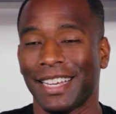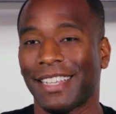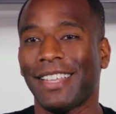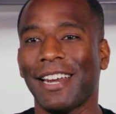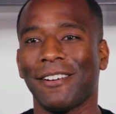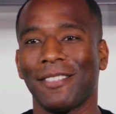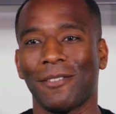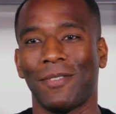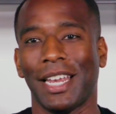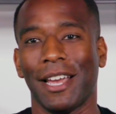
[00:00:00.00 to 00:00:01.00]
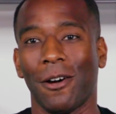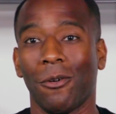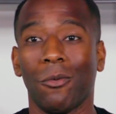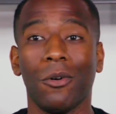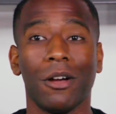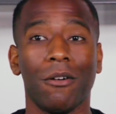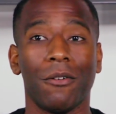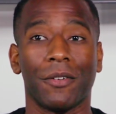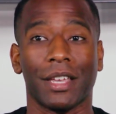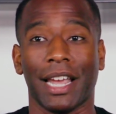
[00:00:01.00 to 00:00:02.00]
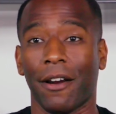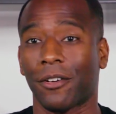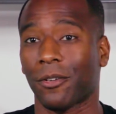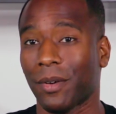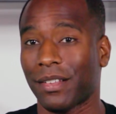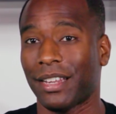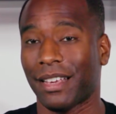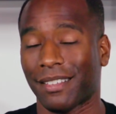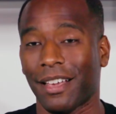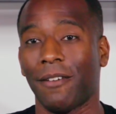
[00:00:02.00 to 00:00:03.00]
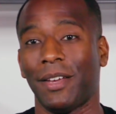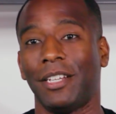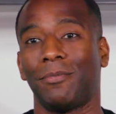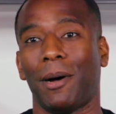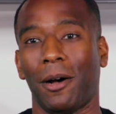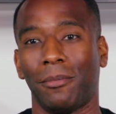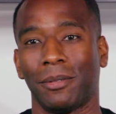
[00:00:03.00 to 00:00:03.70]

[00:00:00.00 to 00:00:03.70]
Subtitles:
Later in this video, we'll go over the characteristics of each bulb.